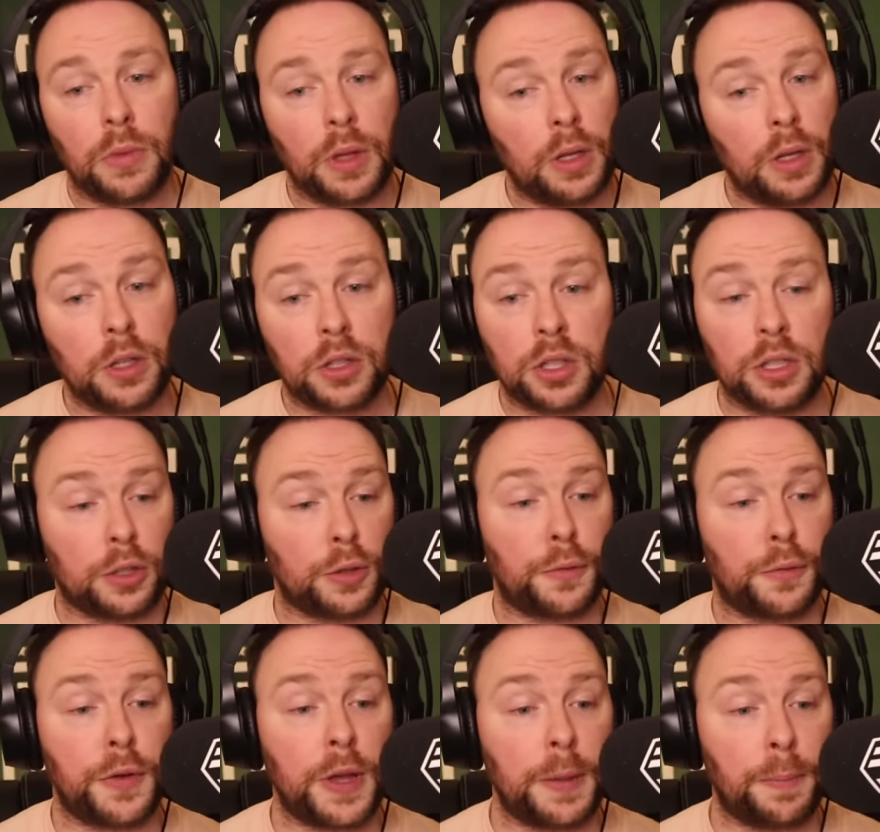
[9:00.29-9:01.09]
Listen, it's
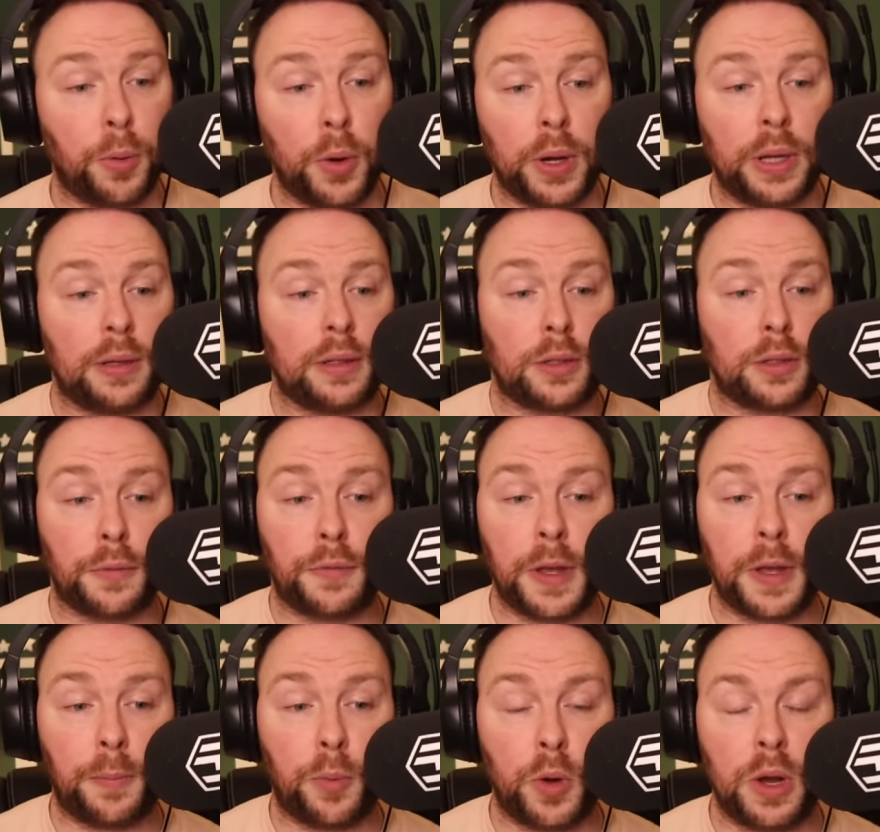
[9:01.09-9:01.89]
a fair point. It's a
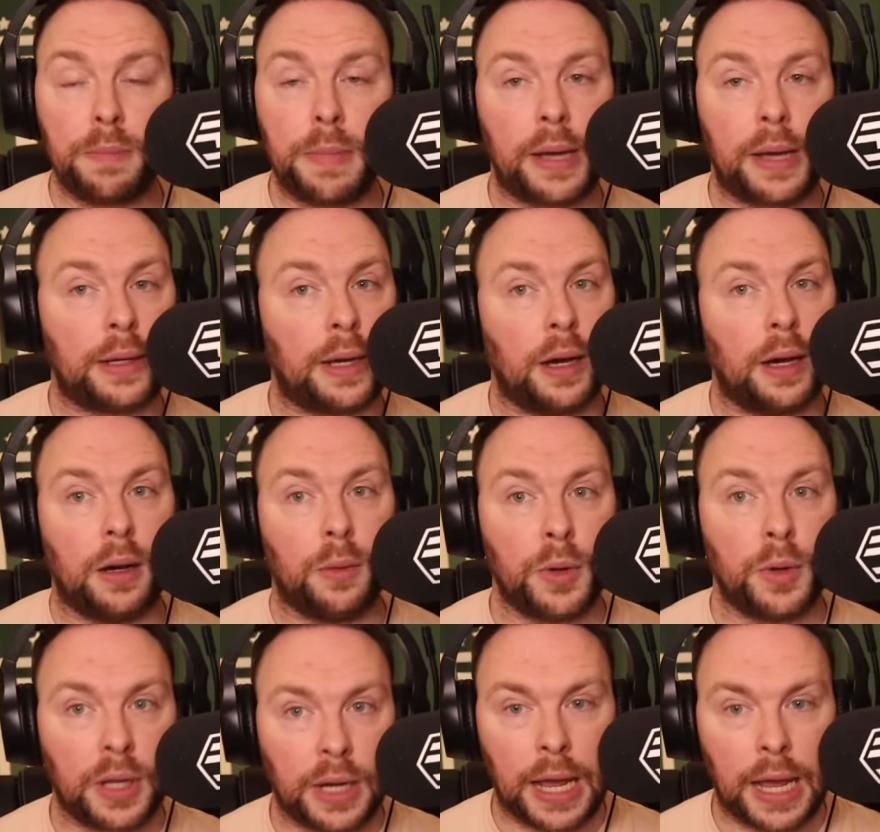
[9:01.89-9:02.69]
fair point, Mad Hatter.
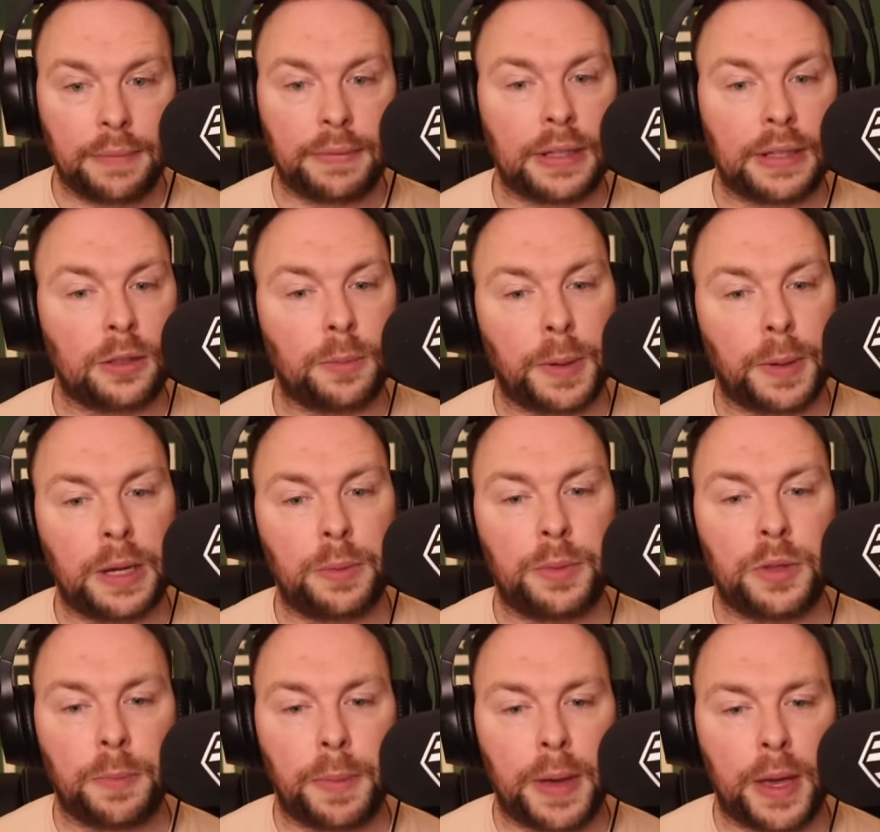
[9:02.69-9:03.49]
We're have that debate
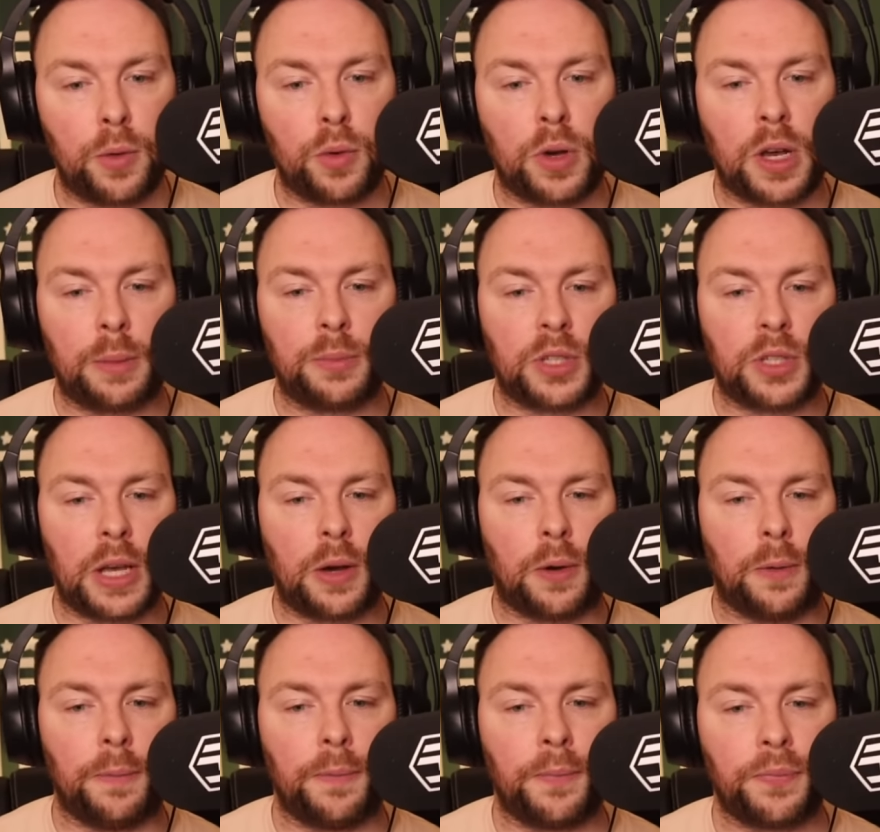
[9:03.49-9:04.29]
when the panel comes
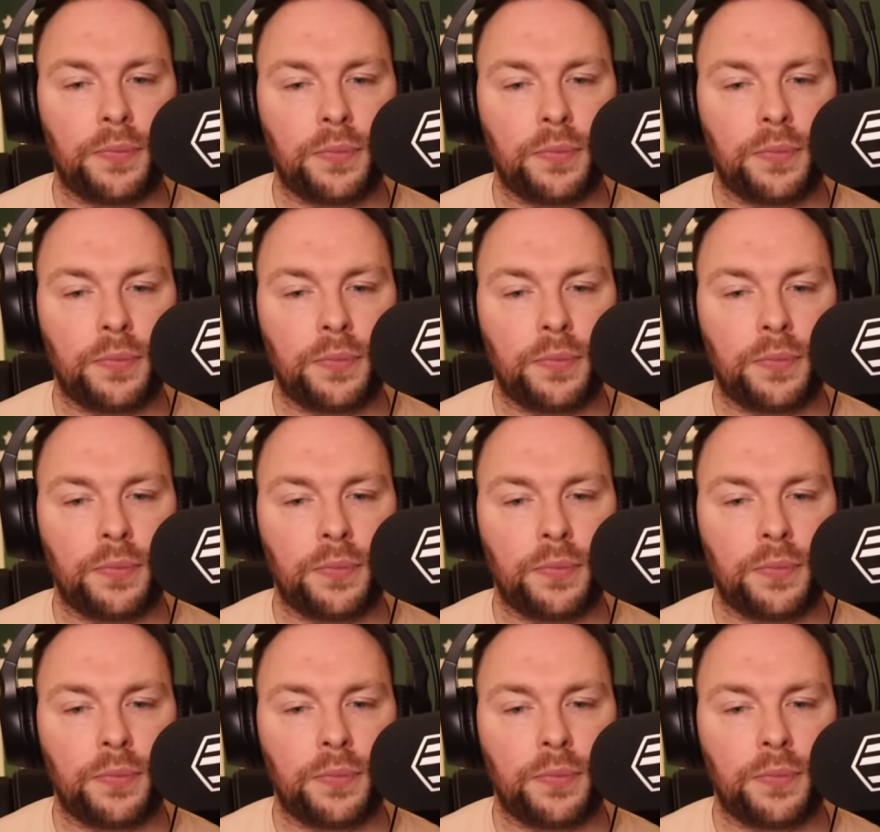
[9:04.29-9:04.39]
out.